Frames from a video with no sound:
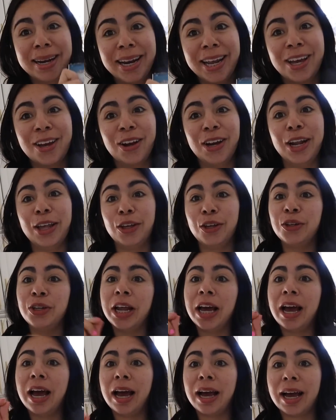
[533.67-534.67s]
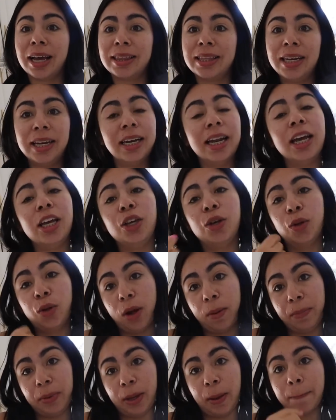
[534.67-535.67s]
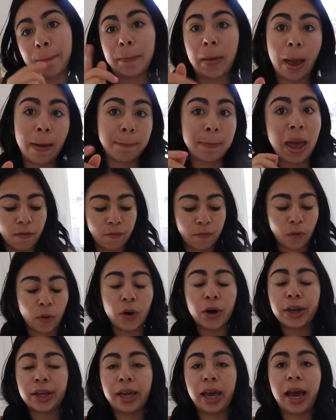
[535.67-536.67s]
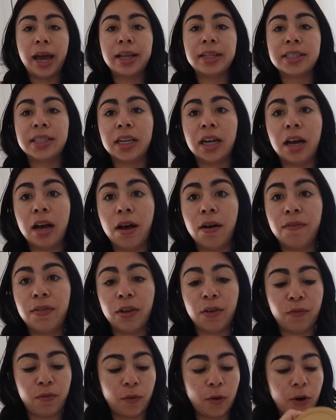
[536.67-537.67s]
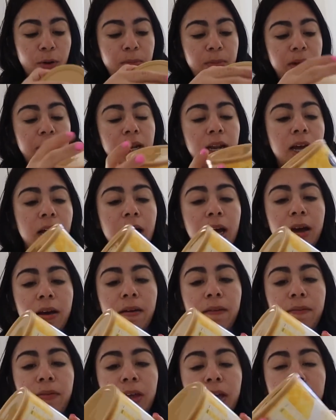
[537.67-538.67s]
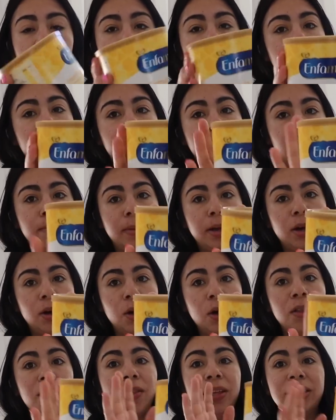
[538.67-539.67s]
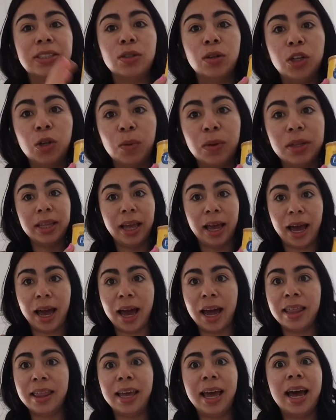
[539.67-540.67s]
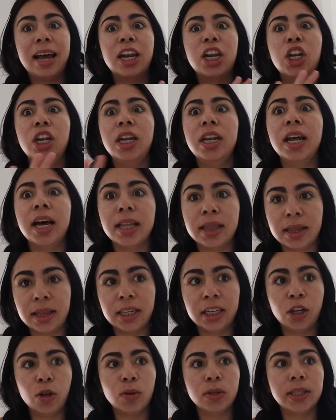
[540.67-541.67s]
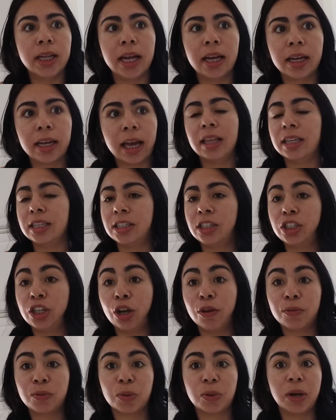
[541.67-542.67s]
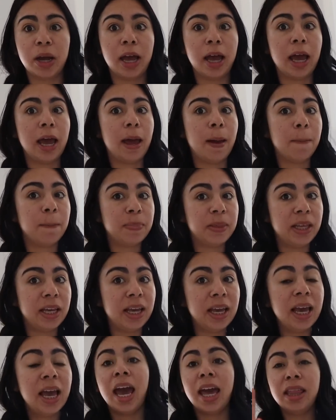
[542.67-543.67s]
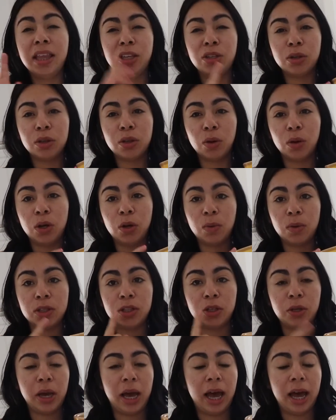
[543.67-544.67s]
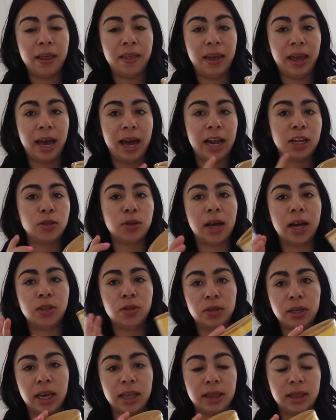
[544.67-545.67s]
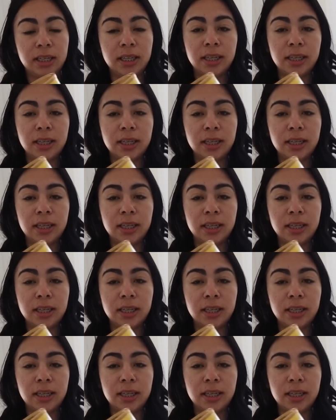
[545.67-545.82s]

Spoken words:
rico. Le doy una a Catalina y una a mí. 4 cans of the formula of the Infamil. This is the only they had. They had nothing. It was like the shelves were empty. And these are the only ones they had, so I had to get